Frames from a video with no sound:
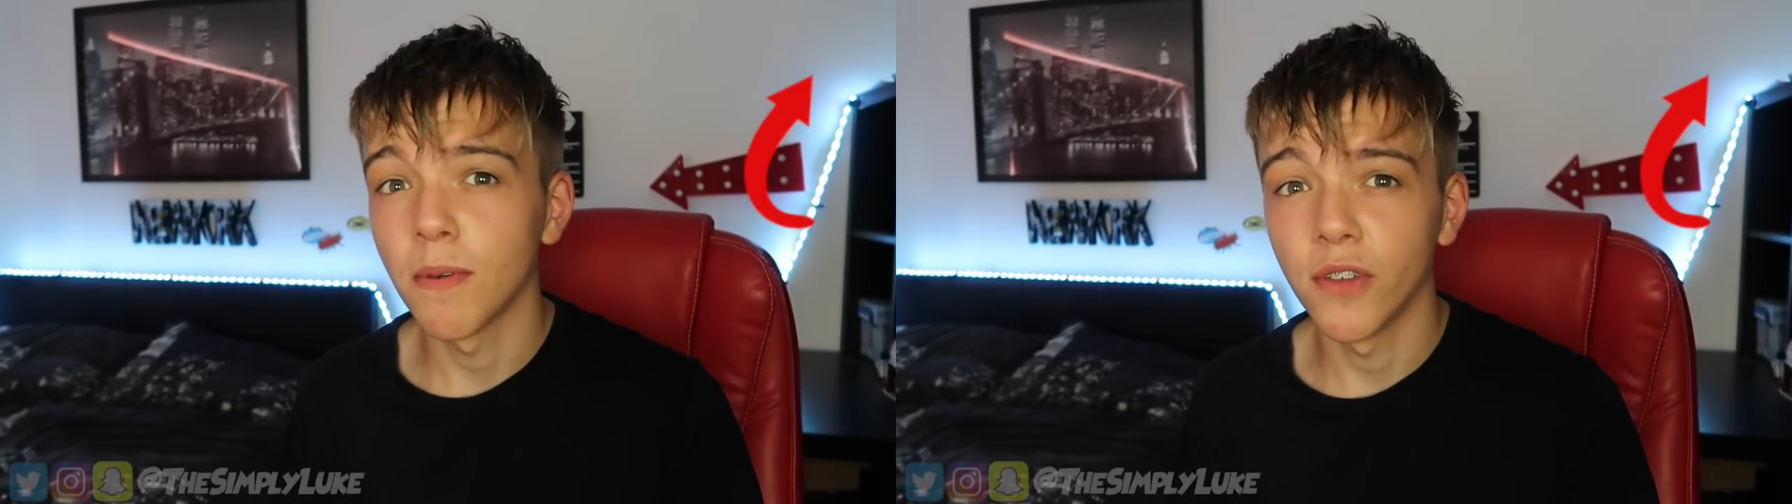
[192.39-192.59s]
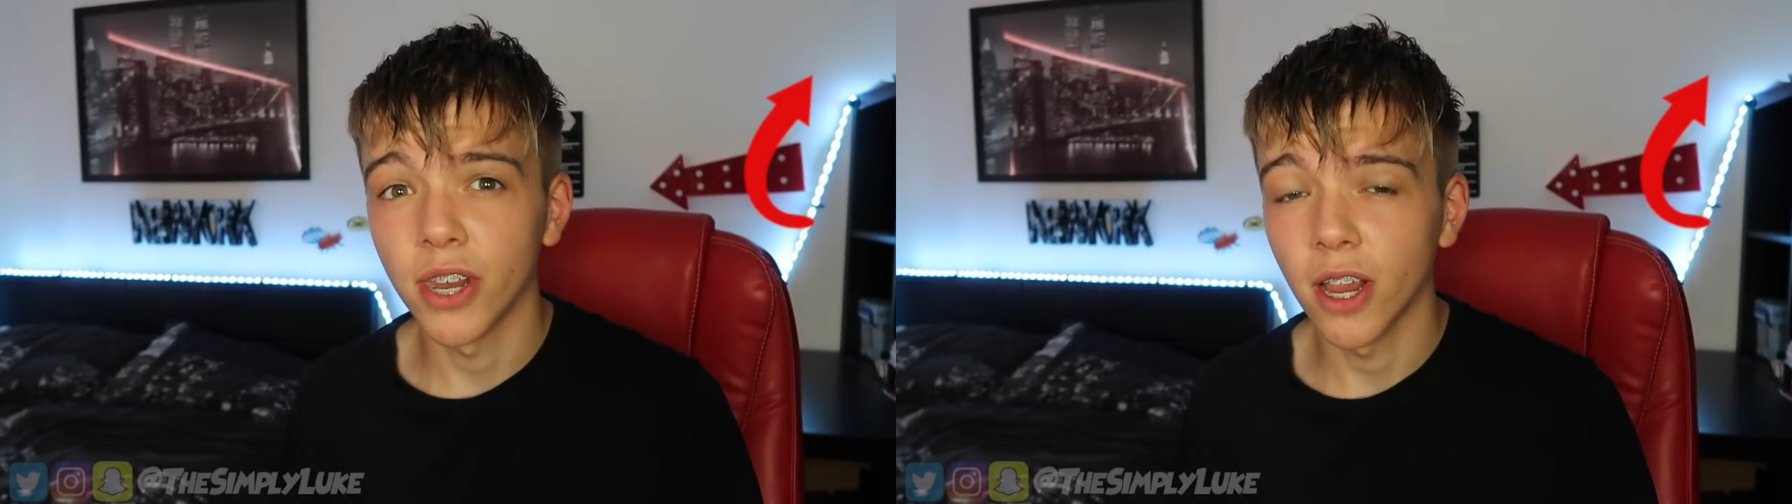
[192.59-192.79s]

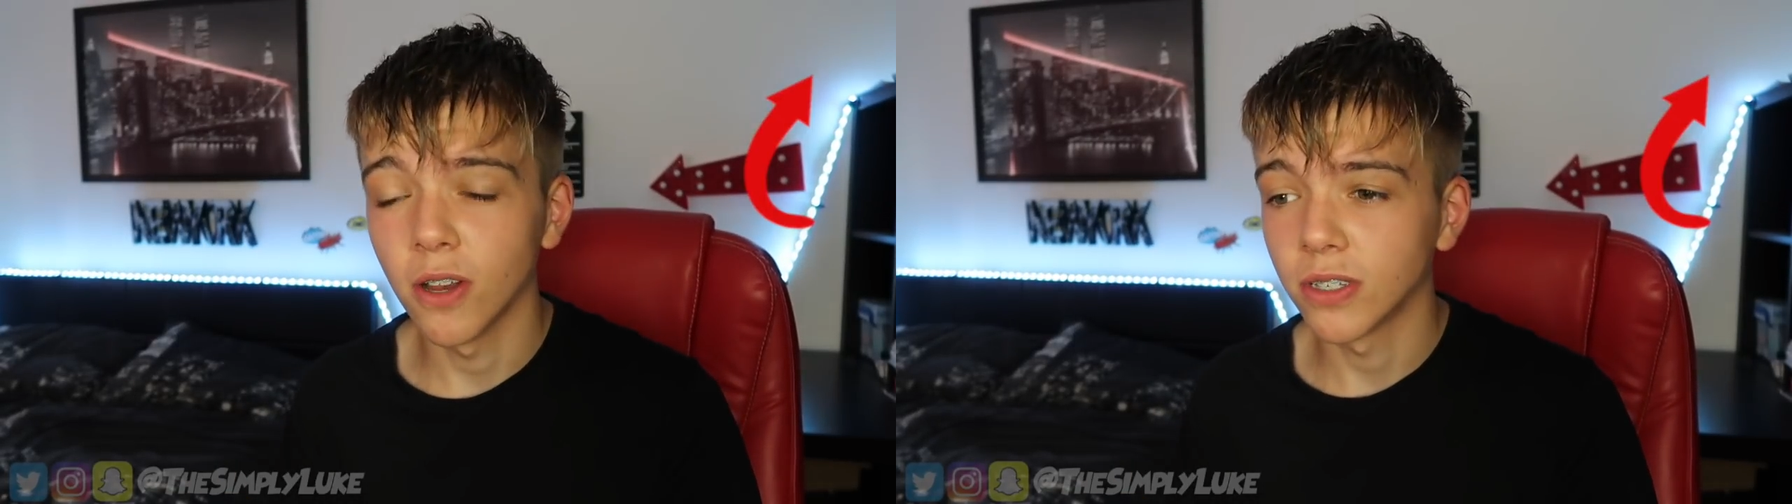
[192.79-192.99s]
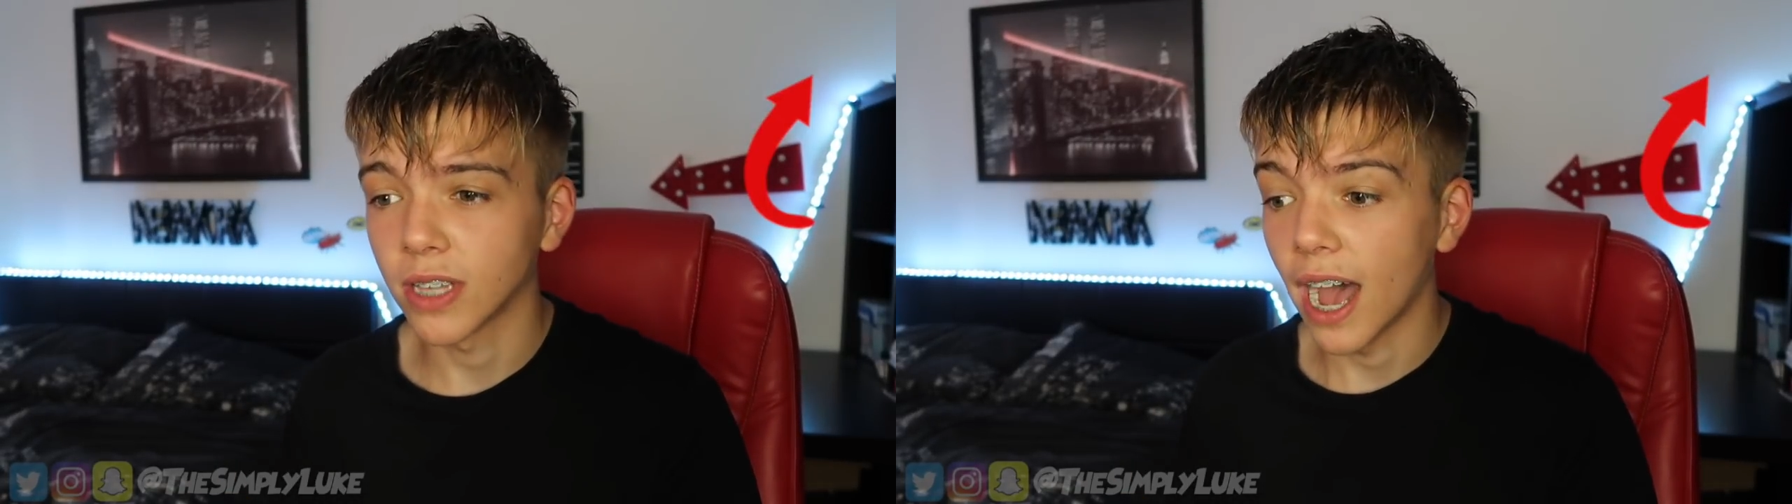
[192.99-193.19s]
of
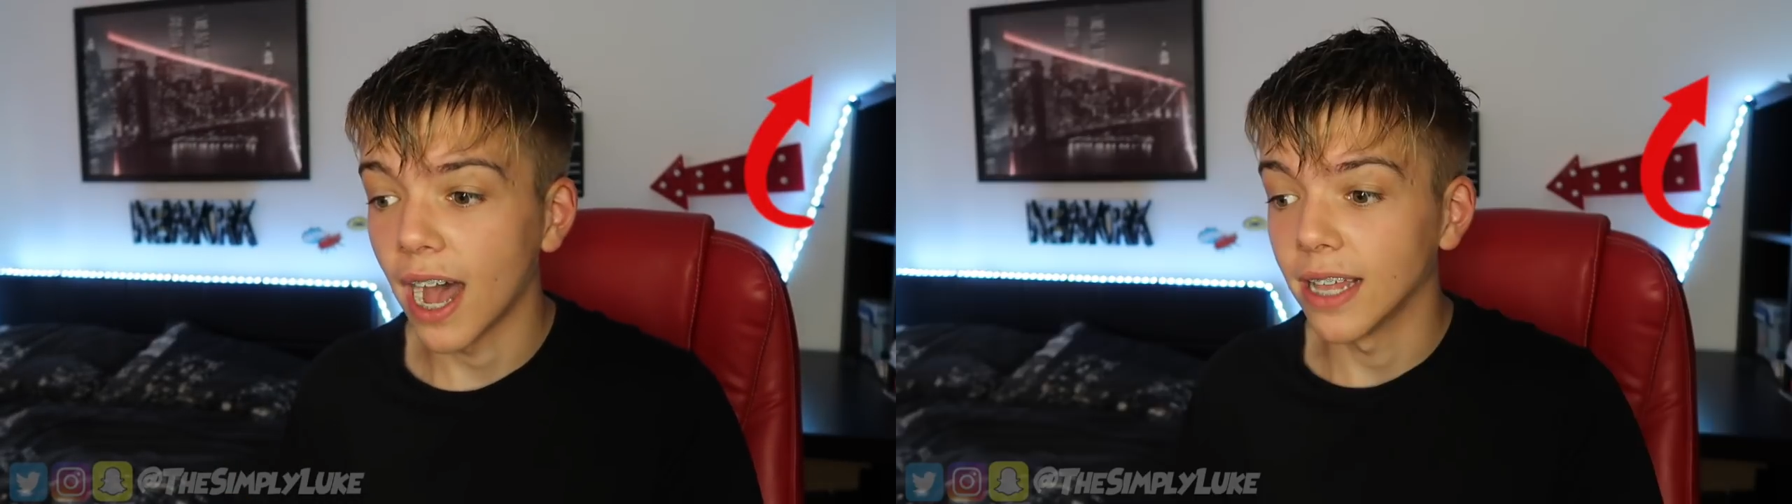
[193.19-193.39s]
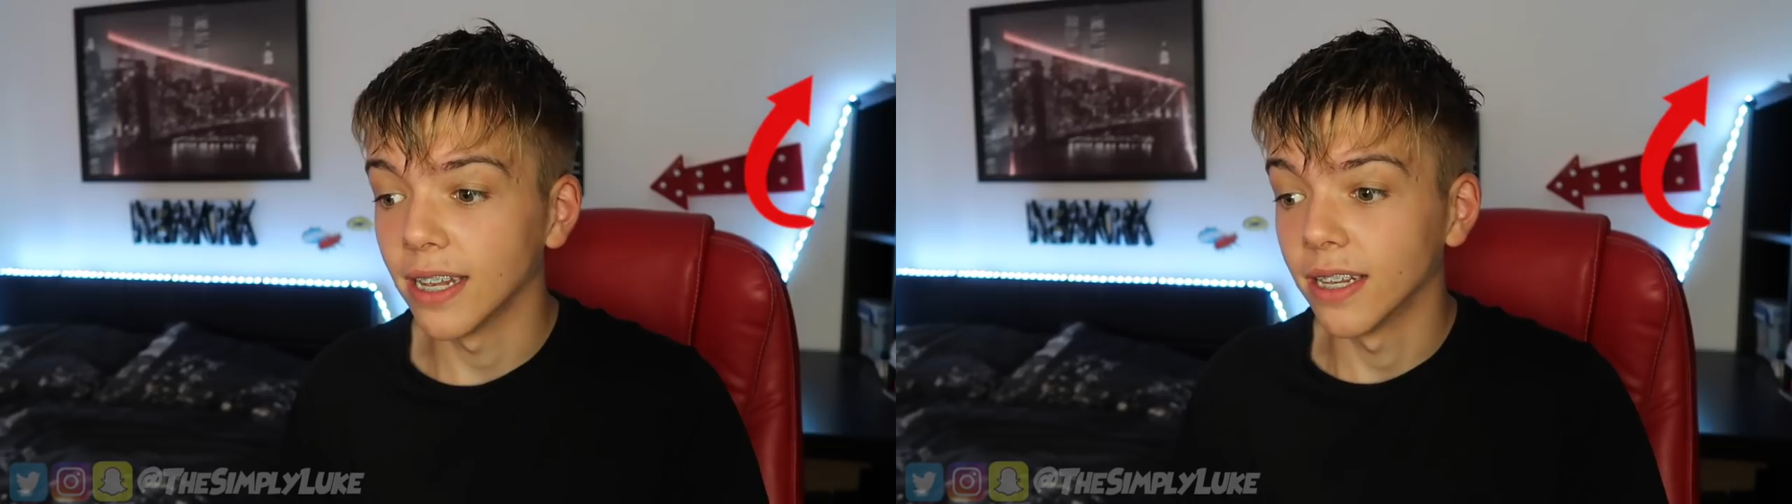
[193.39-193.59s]
videos
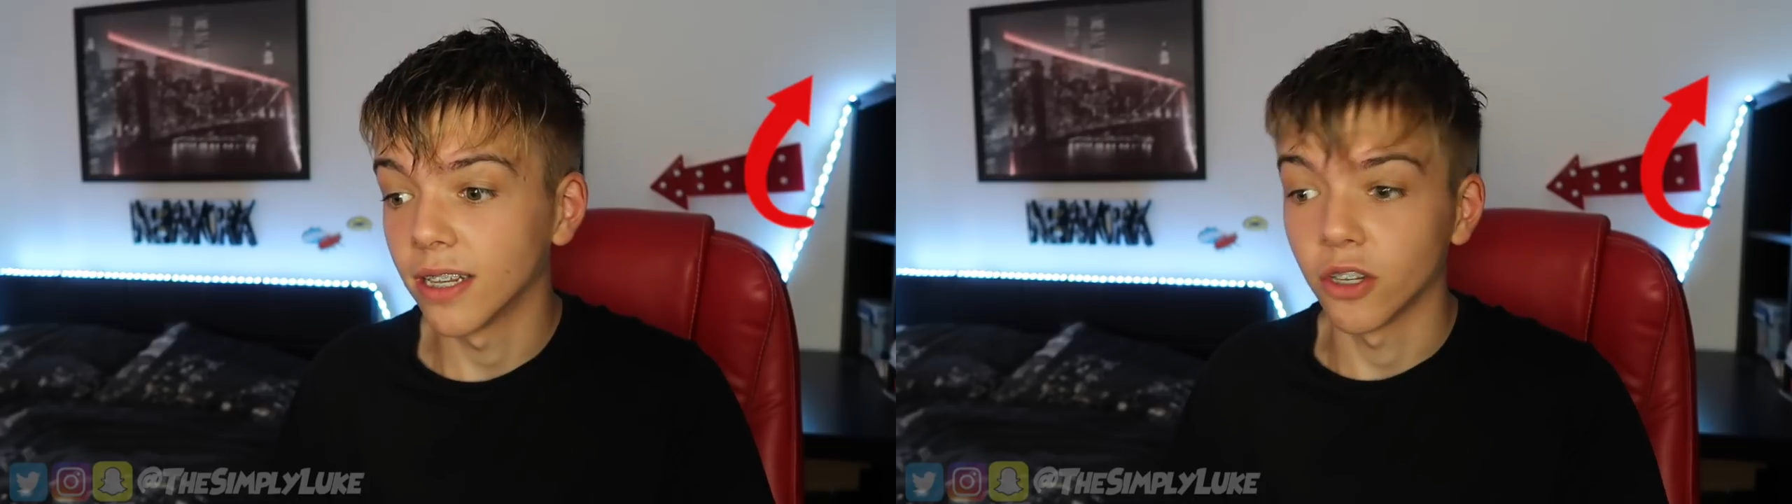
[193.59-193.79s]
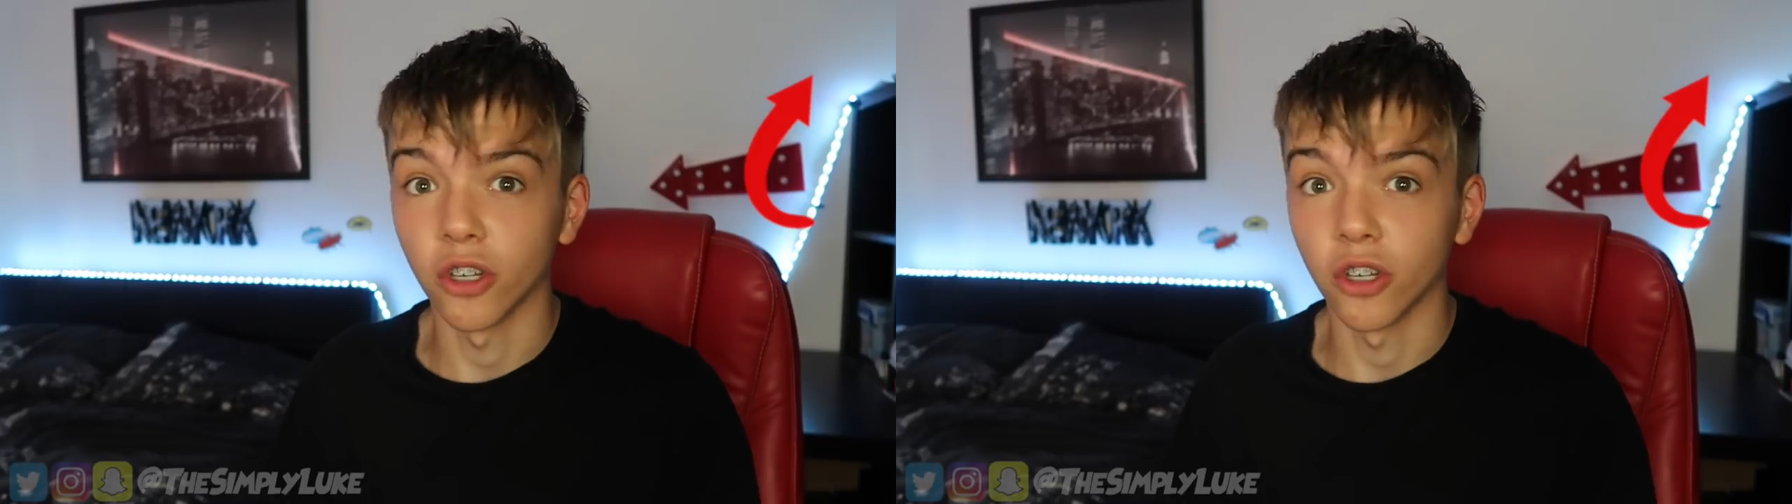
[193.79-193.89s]
and